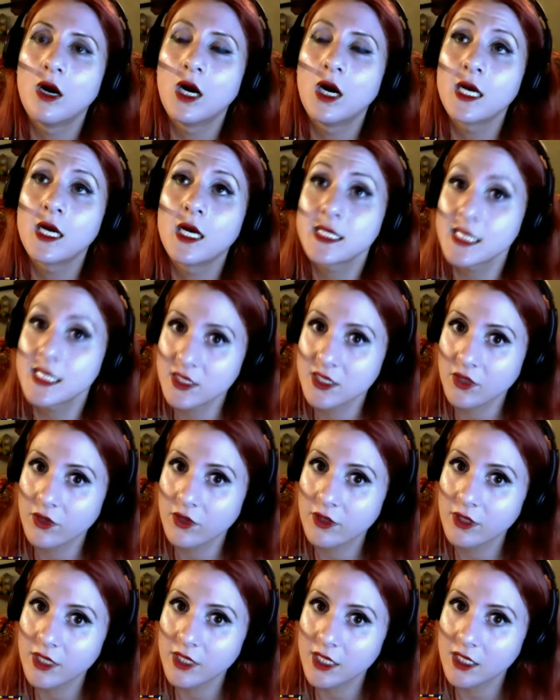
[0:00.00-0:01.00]

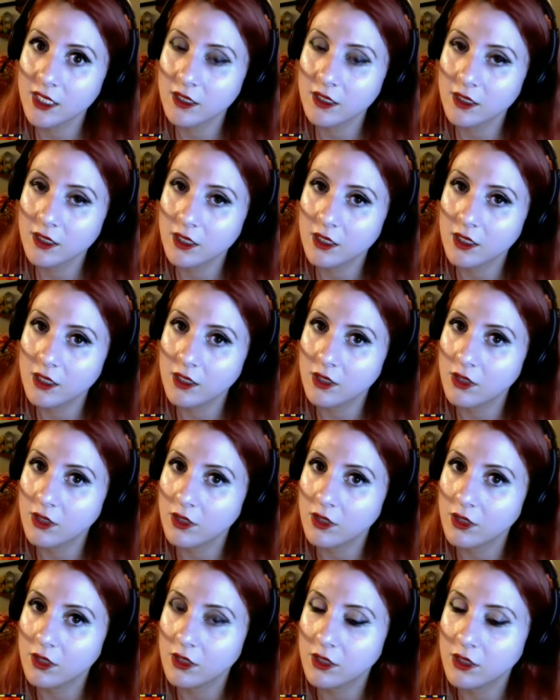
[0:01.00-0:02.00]
Discord and
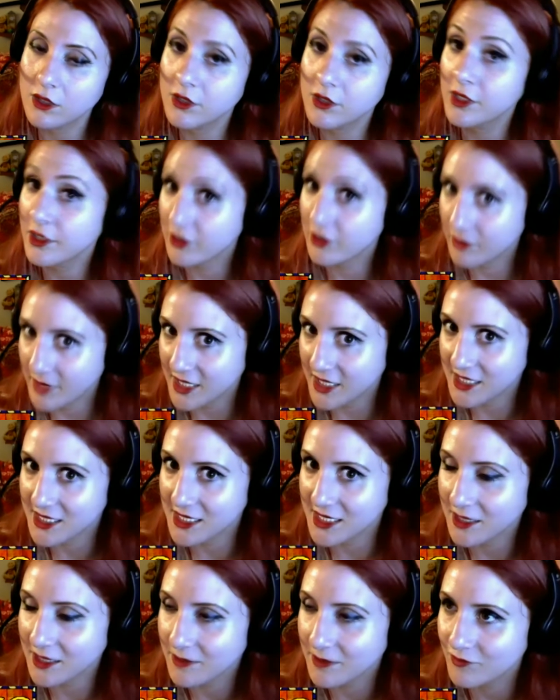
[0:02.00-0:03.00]

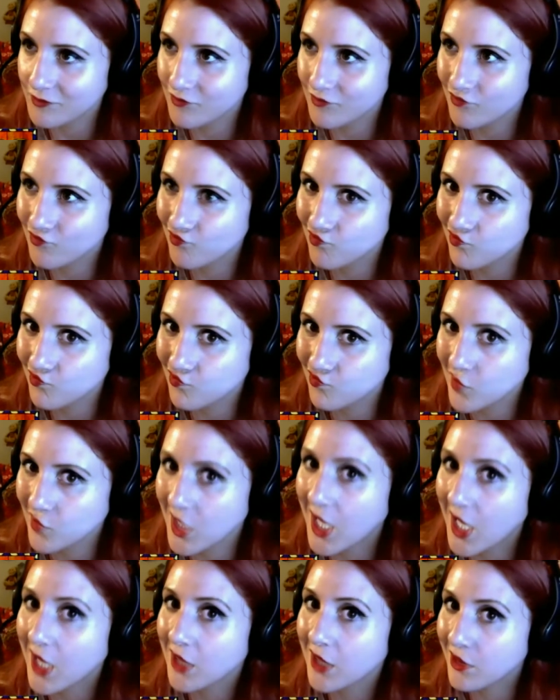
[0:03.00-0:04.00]
Oneomancy.
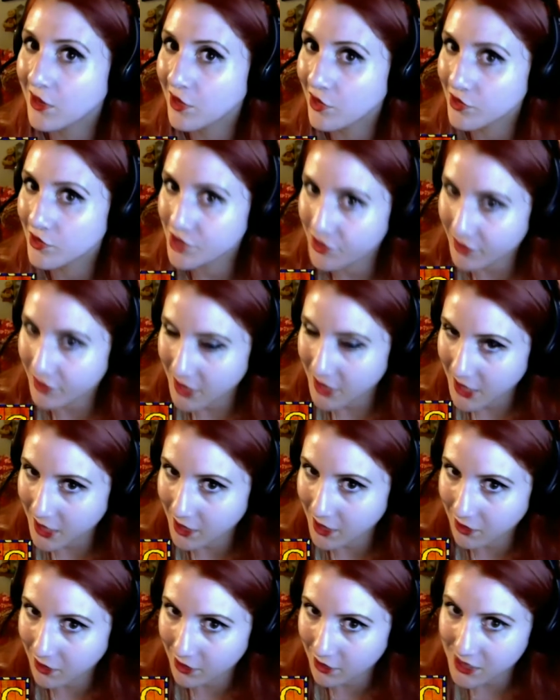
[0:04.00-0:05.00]
Those are Adhene
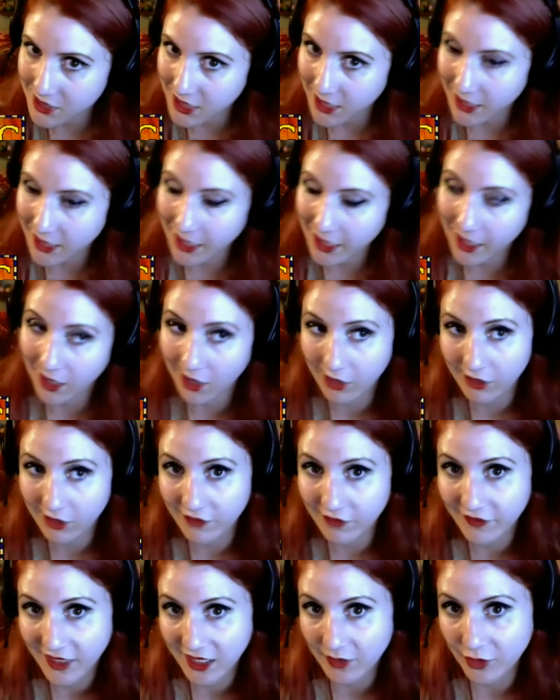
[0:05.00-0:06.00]
arts, and they are
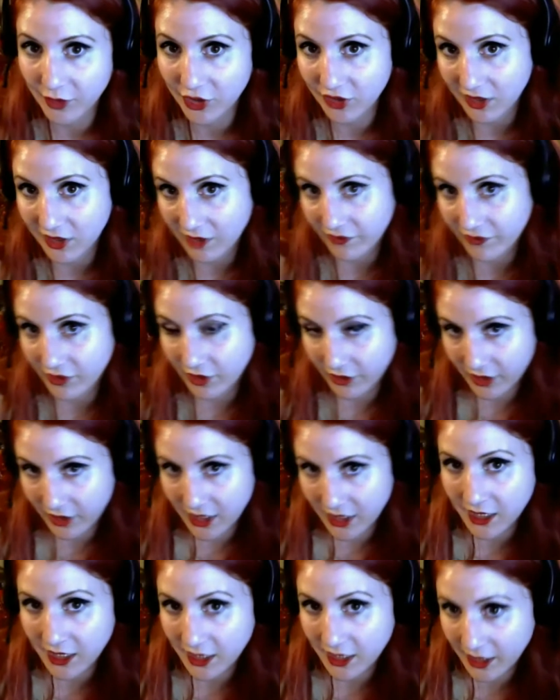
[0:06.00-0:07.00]
available if you are
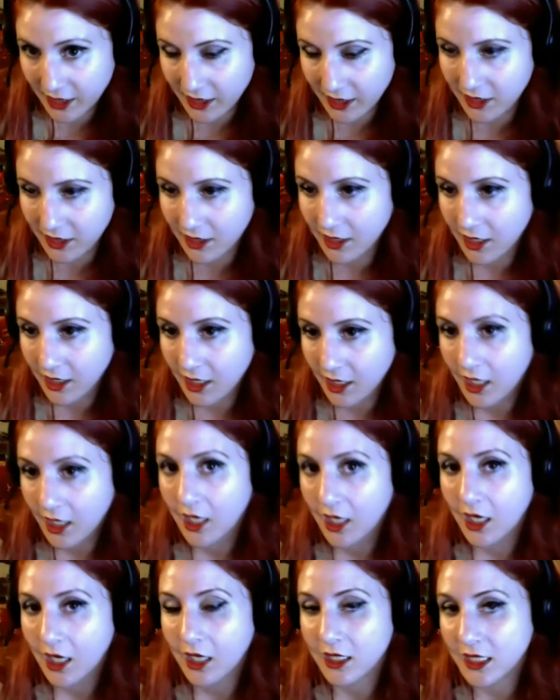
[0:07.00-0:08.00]
Adhene.
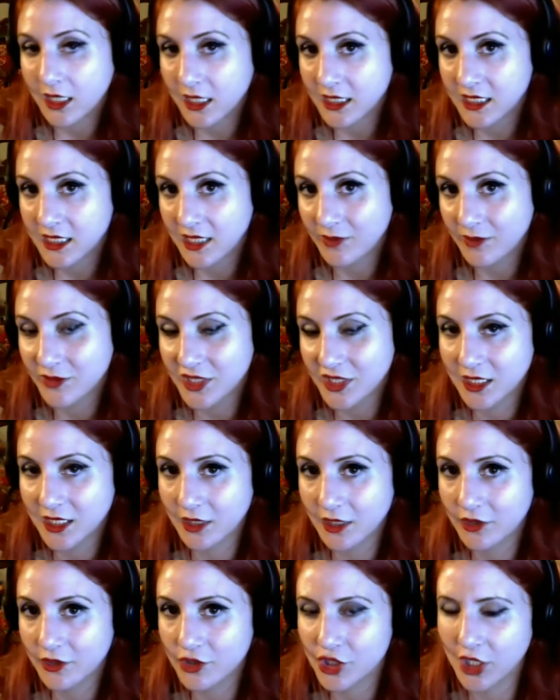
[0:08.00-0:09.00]
Contempt and
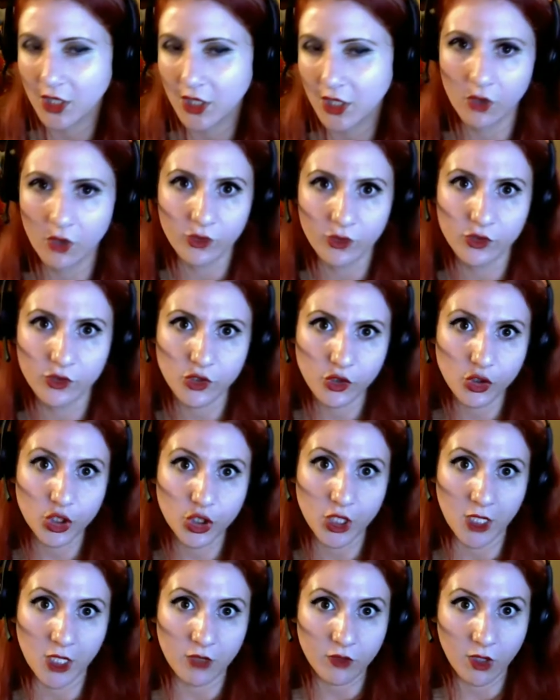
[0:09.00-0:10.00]
Delusion. Oh, those are
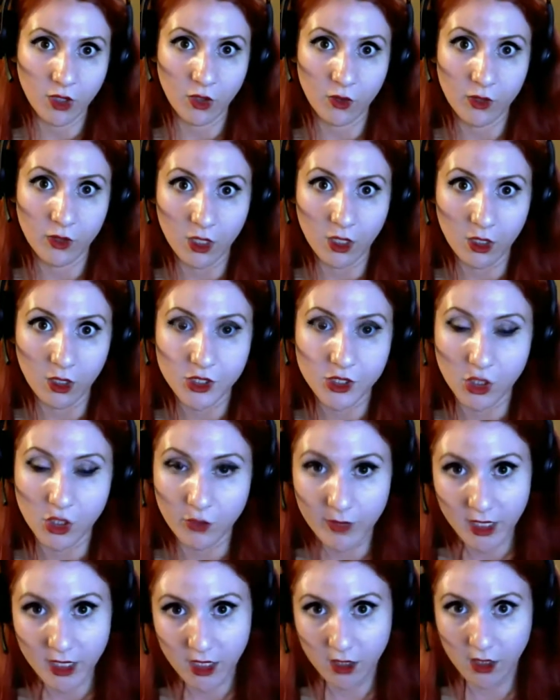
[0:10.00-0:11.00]
Shadow Court arts. Oh
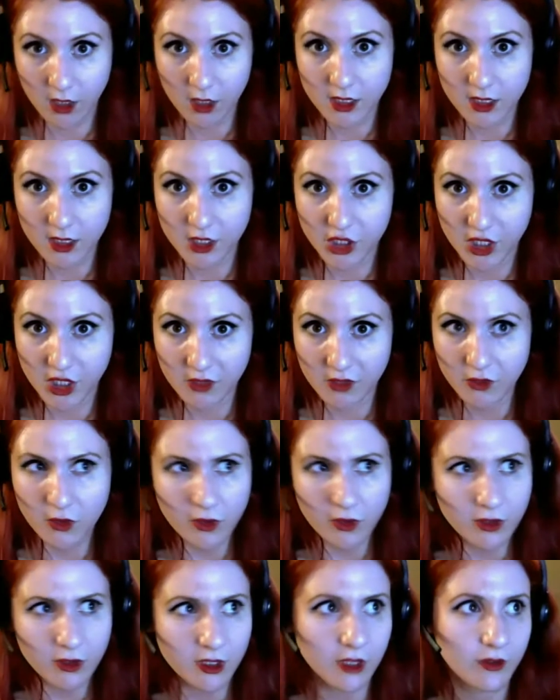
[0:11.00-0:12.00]
my god, the Shadow
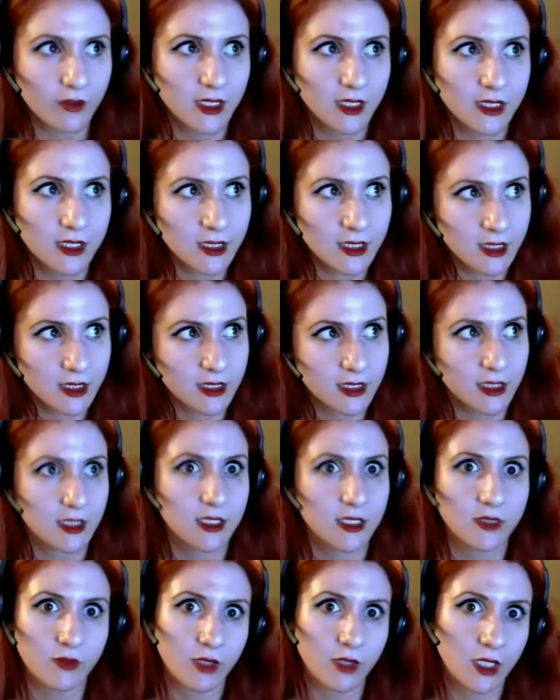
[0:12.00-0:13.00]
Court? No, that doesn't
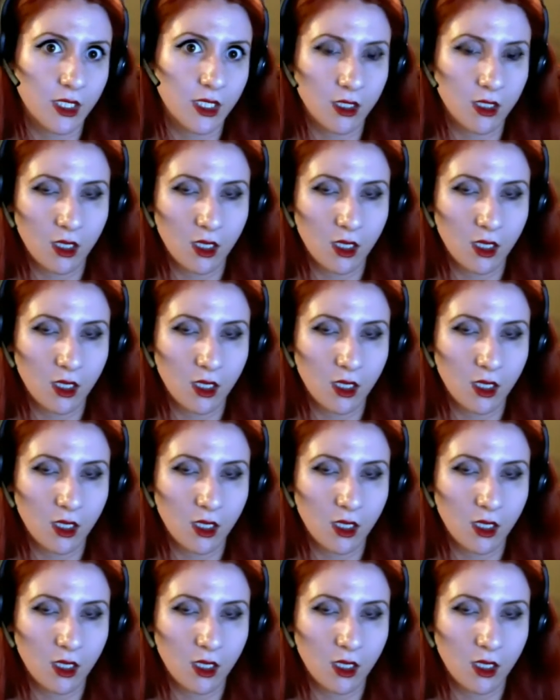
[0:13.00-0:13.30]
exist, right?